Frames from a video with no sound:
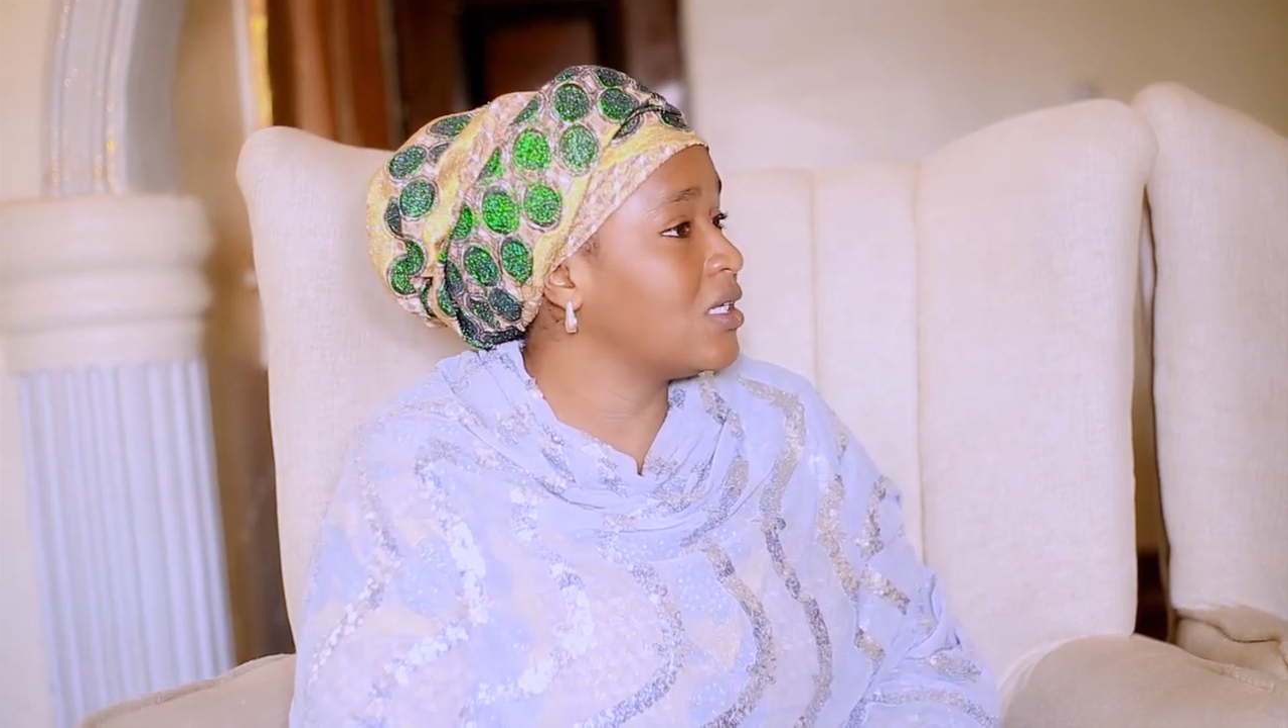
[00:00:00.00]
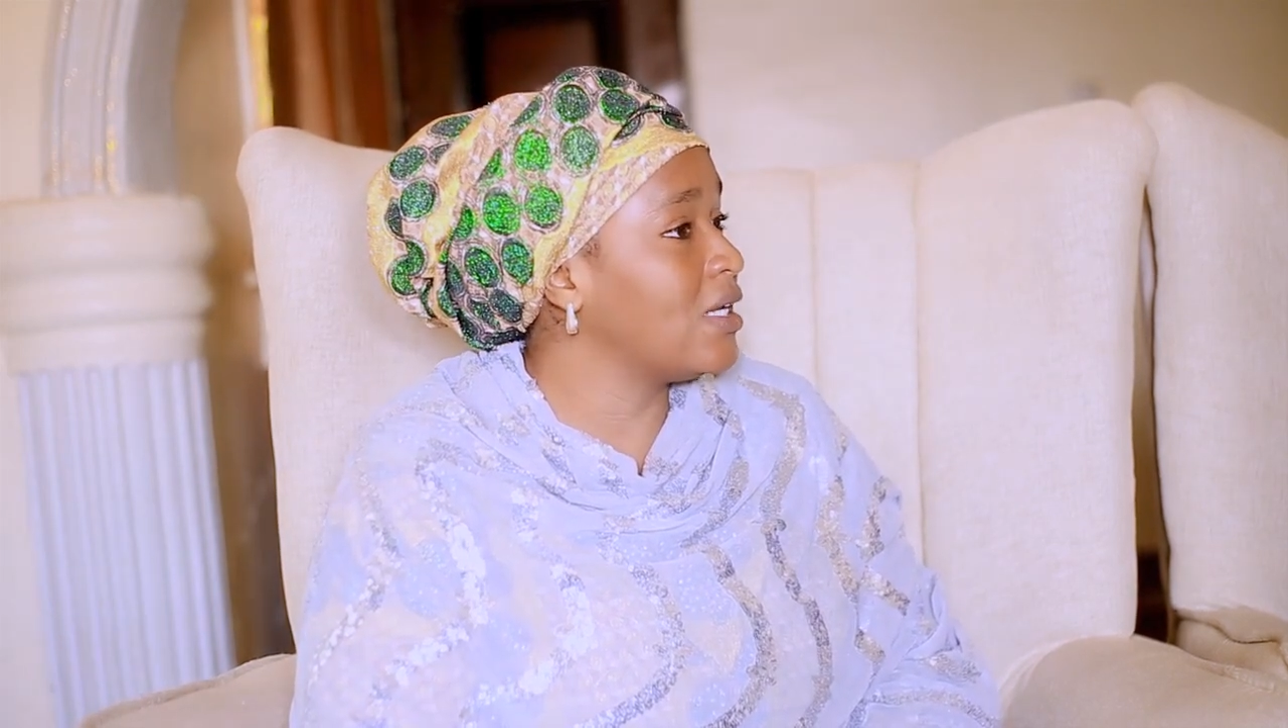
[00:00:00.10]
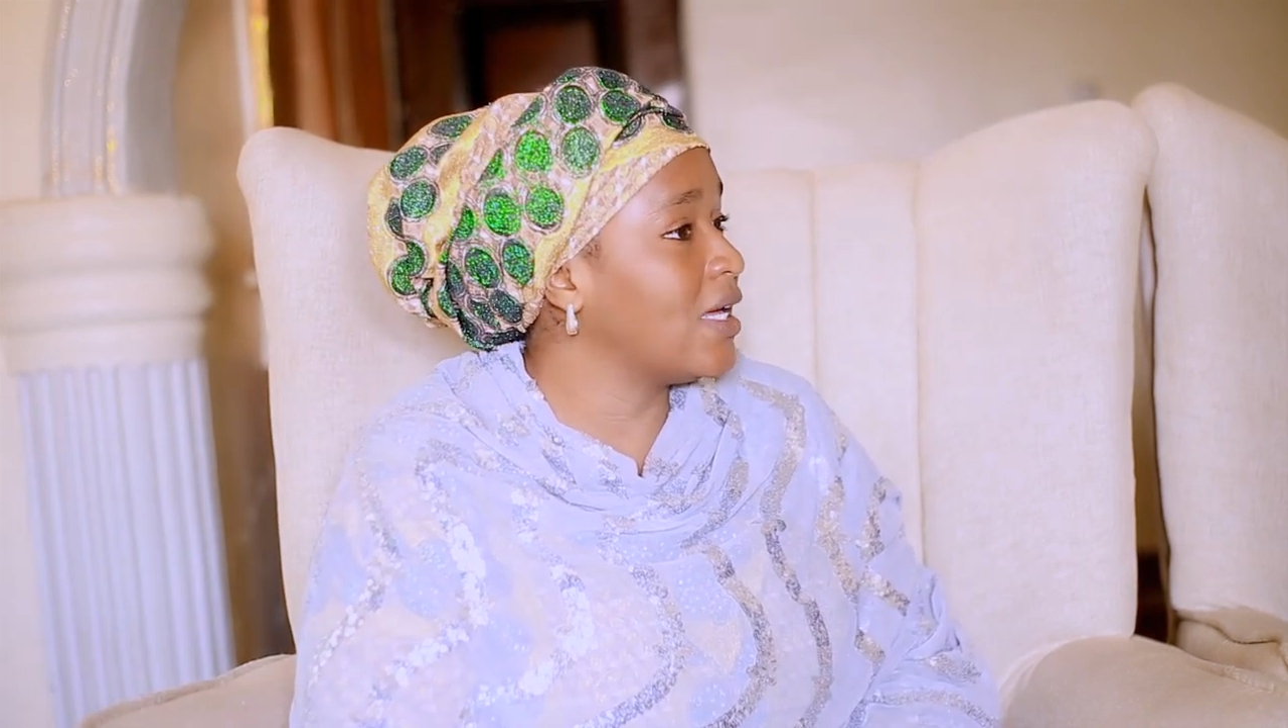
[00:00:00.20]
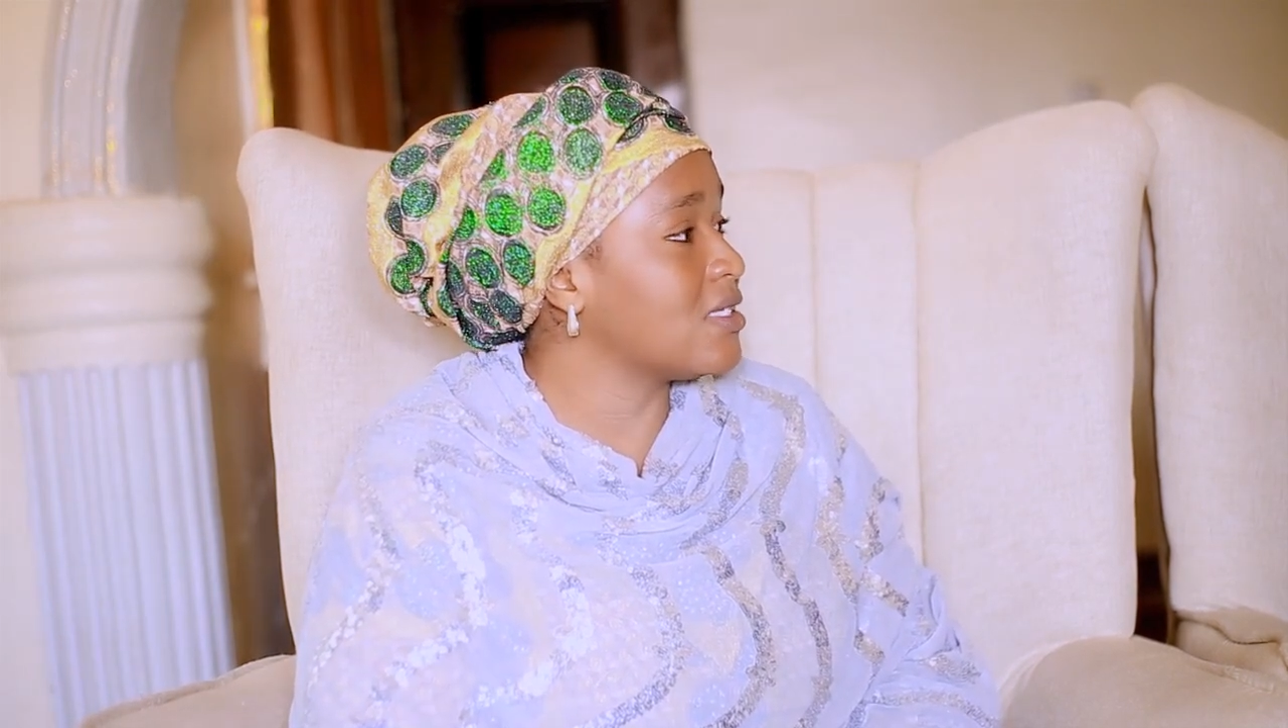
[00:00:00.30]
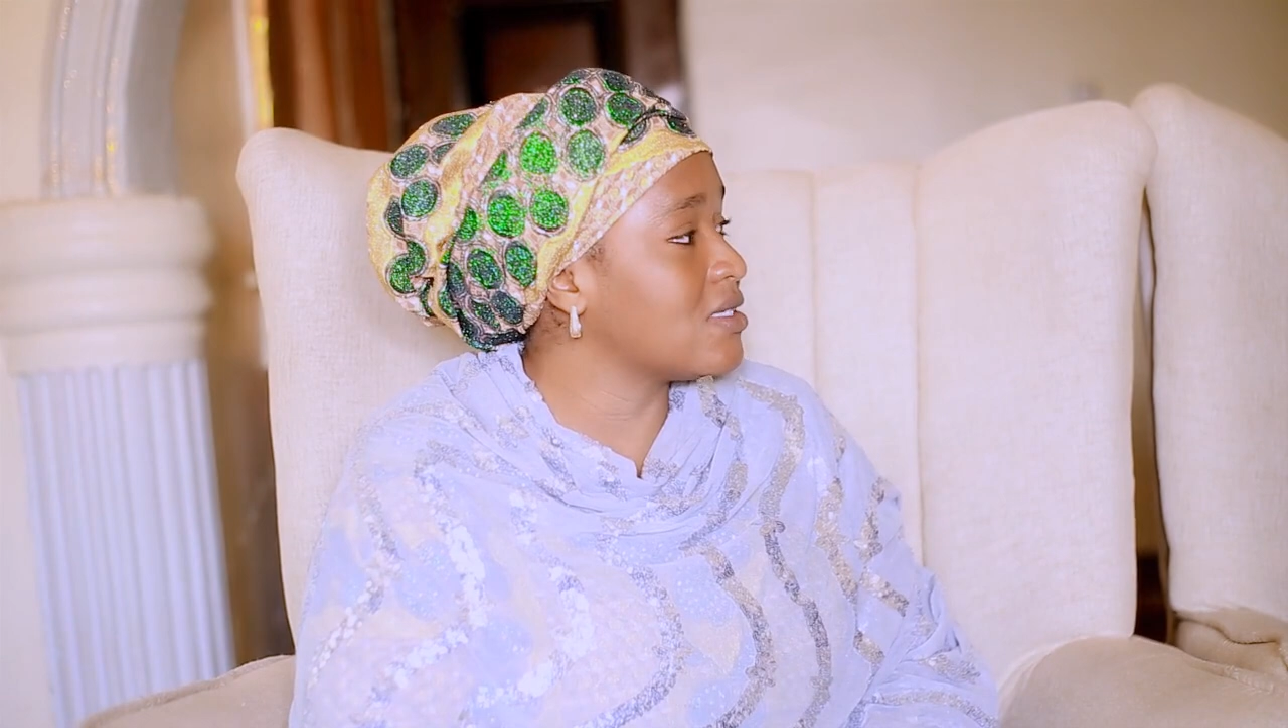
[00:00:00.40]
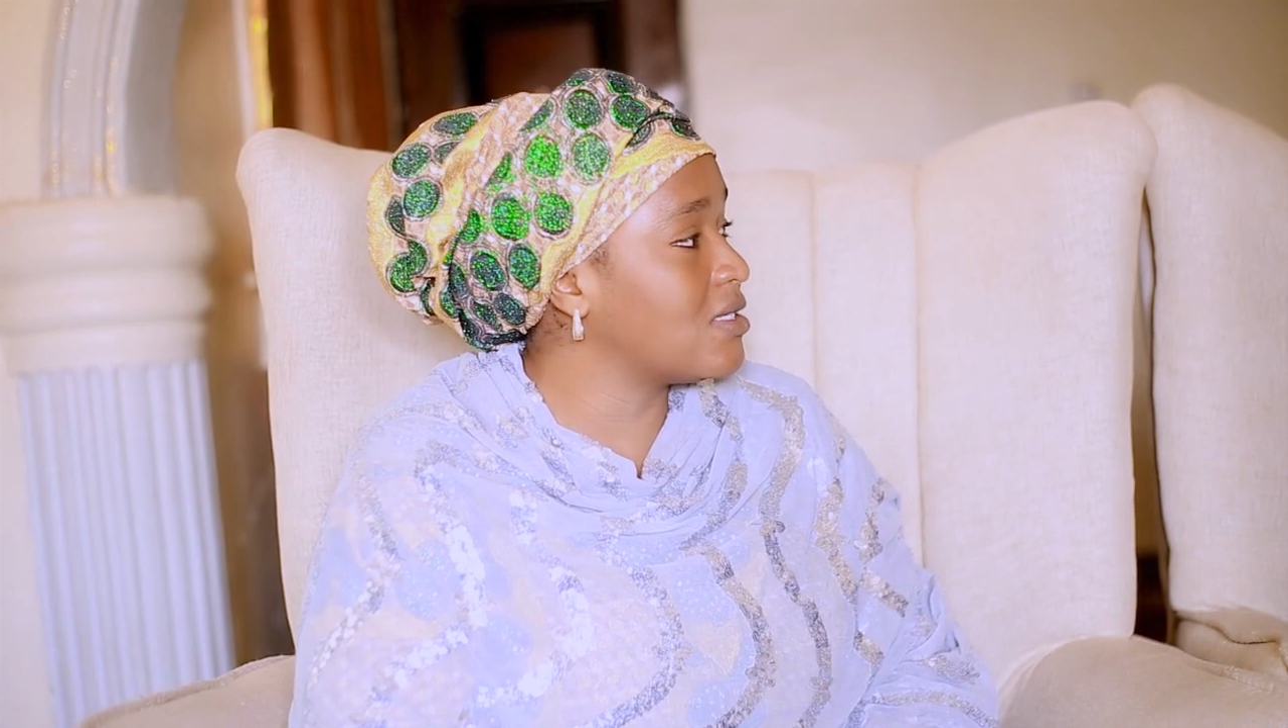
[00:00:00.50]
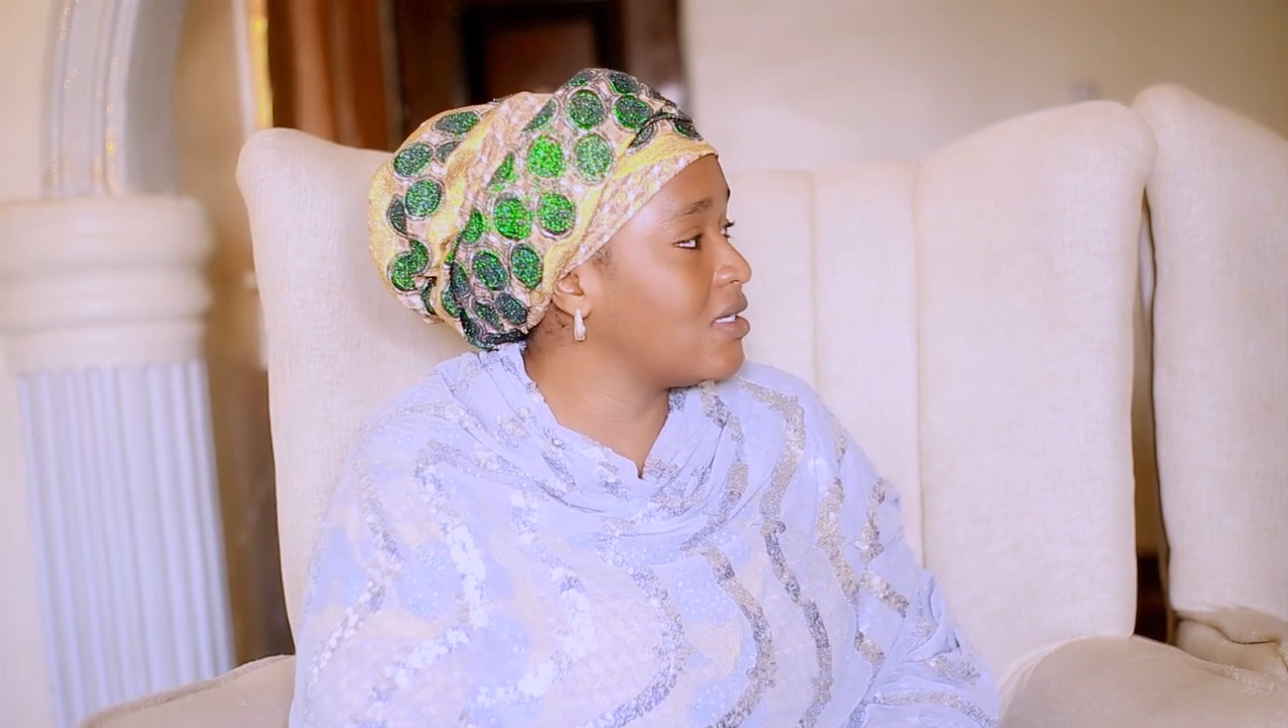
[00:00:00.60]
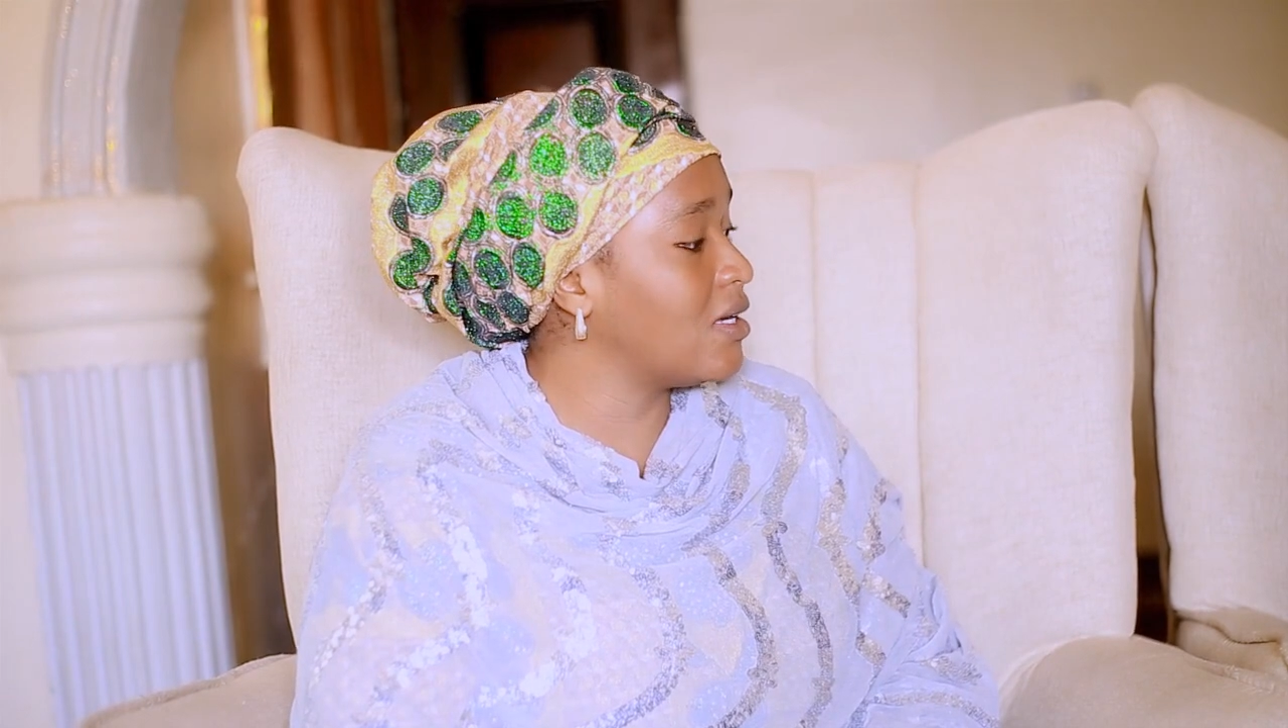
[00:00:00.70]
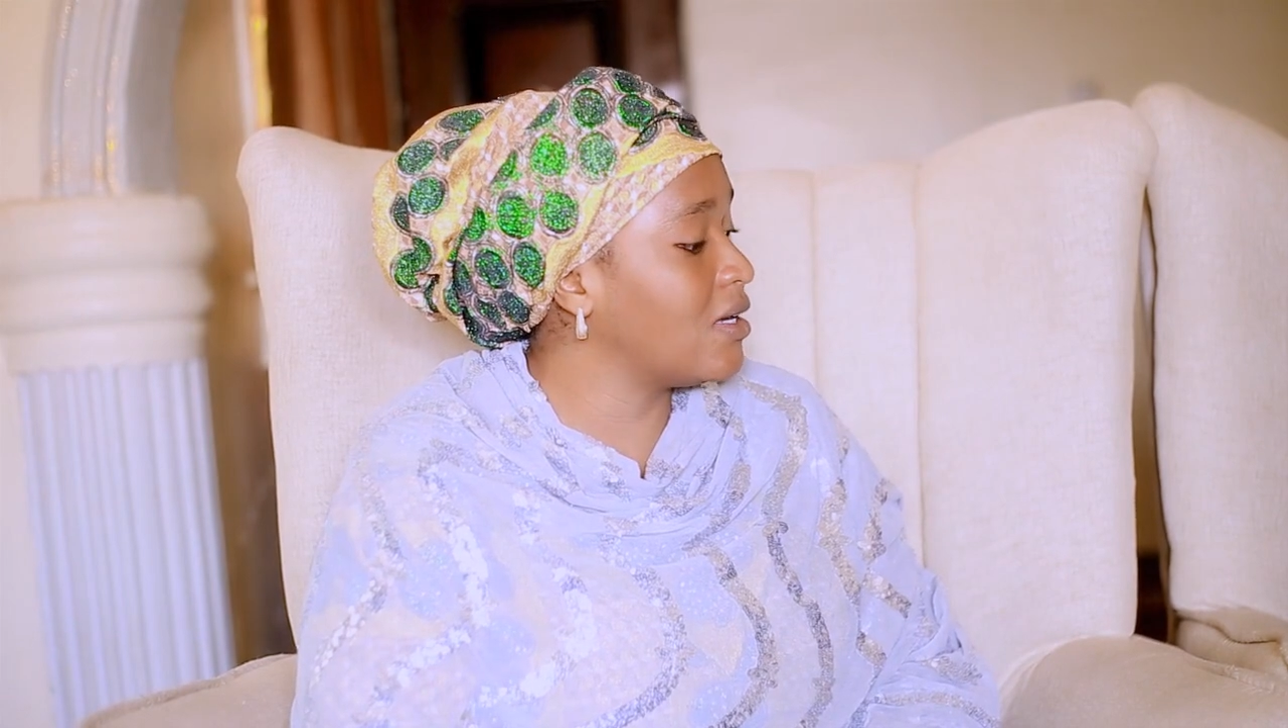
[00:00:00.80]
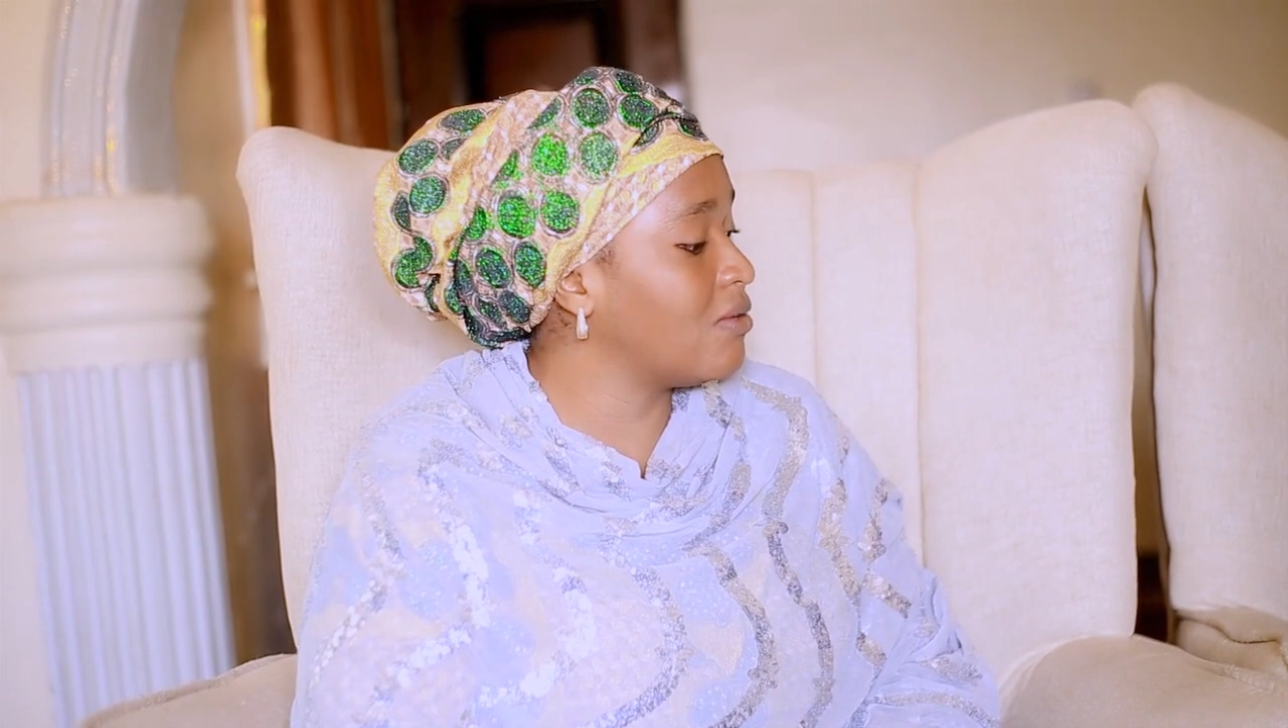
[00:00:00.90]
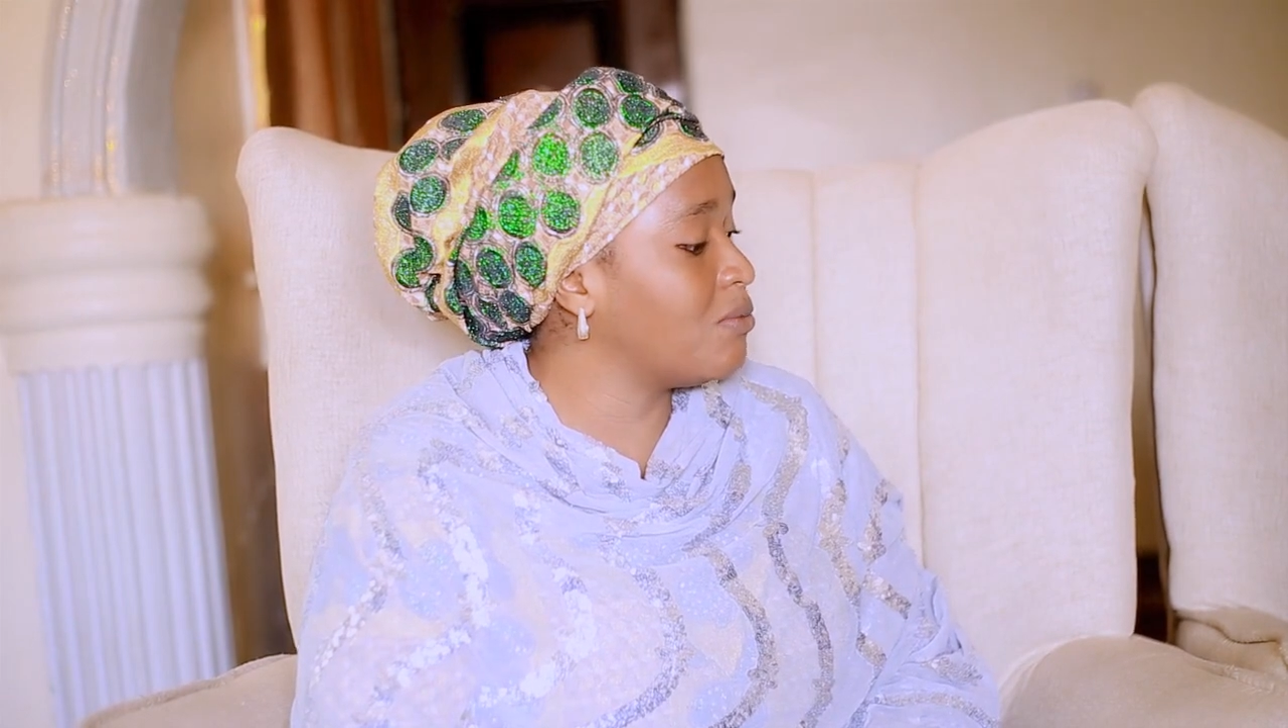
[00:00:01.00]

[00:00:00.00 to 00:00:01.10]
last year